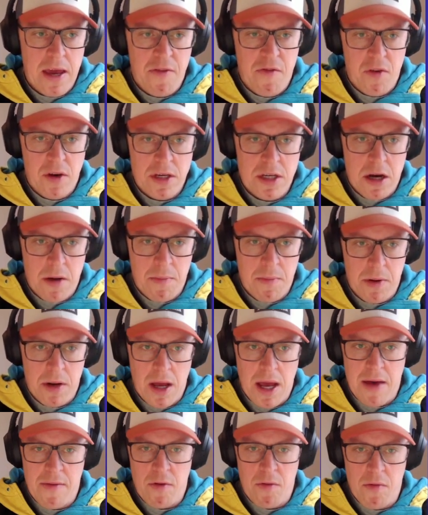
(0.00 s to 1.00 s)
if, for
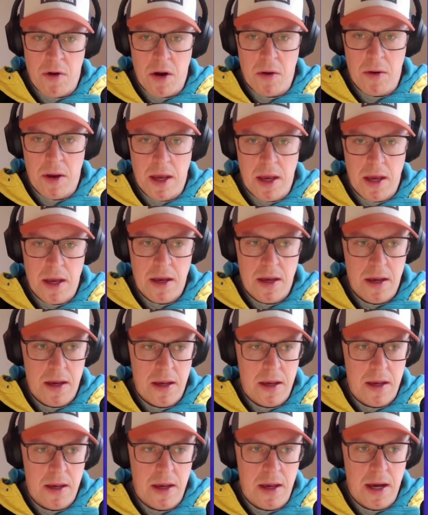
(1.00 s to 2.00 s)
example, I have a row here
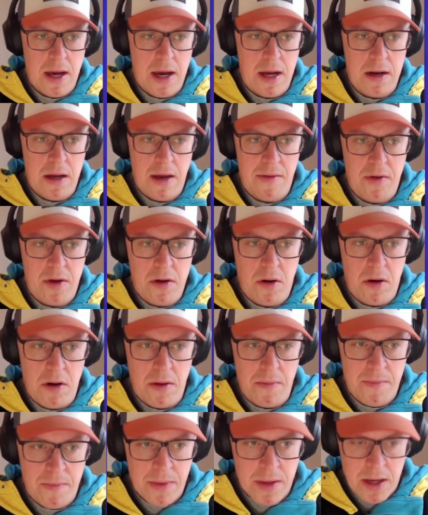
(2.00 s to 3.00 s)
and I have a
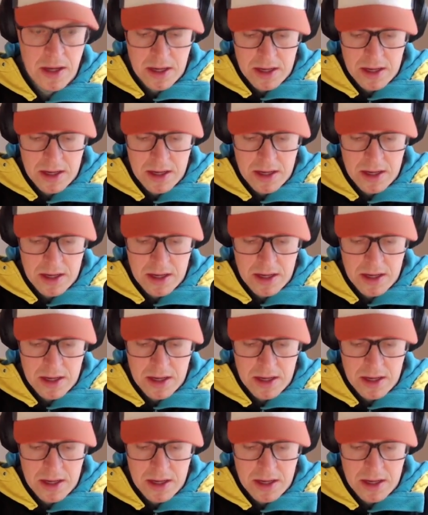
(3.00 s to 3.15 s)
column,